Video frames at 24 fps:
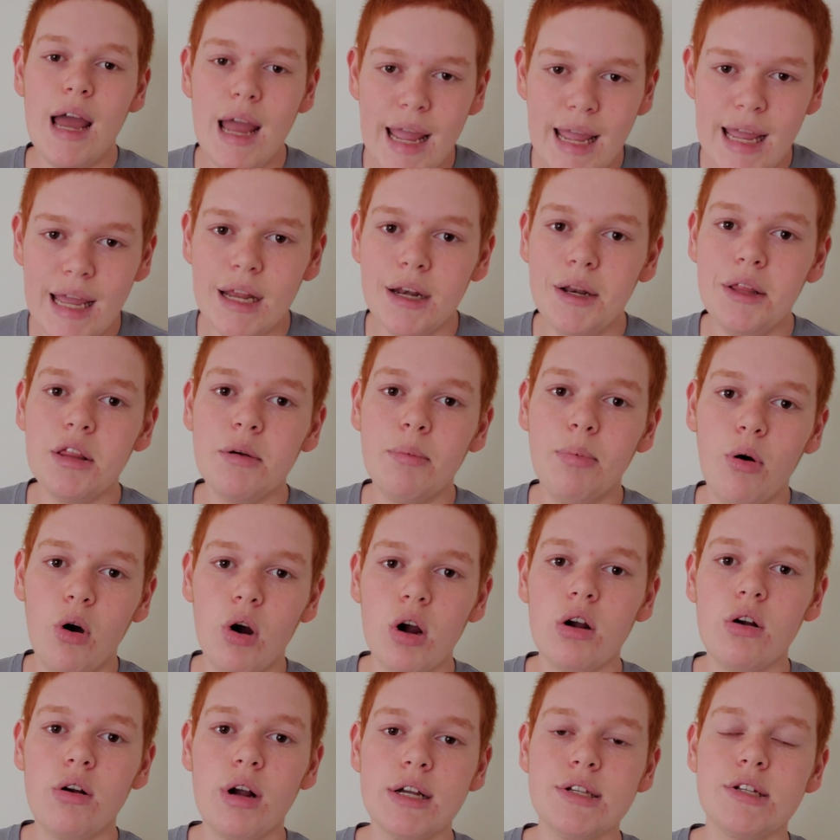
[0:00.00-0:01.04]
and the
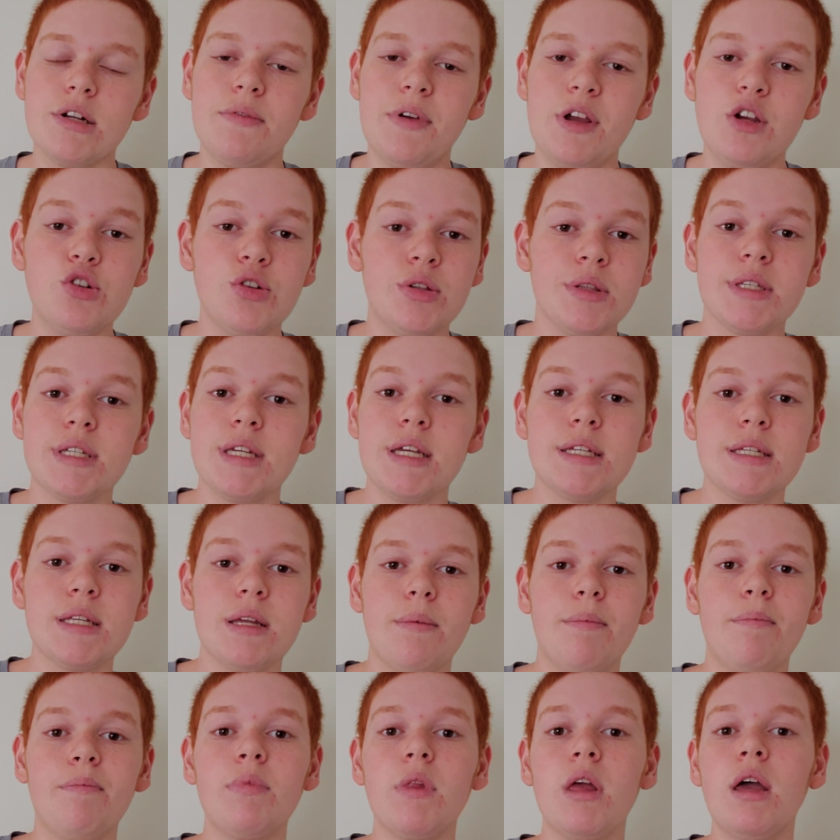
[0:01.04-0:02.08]
park reservation
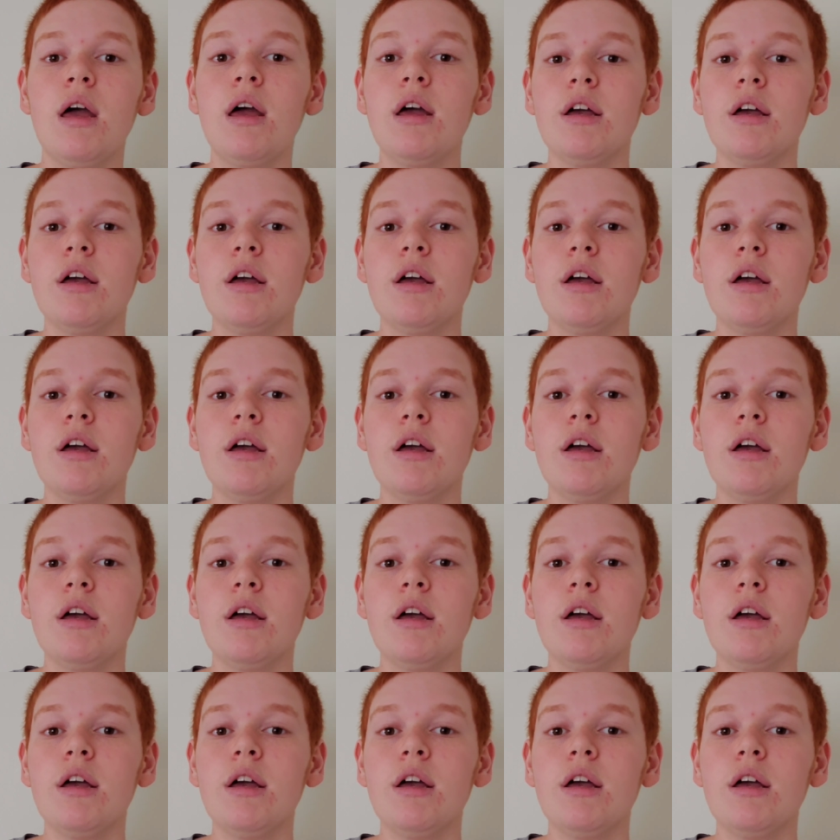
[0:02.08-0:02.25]
system.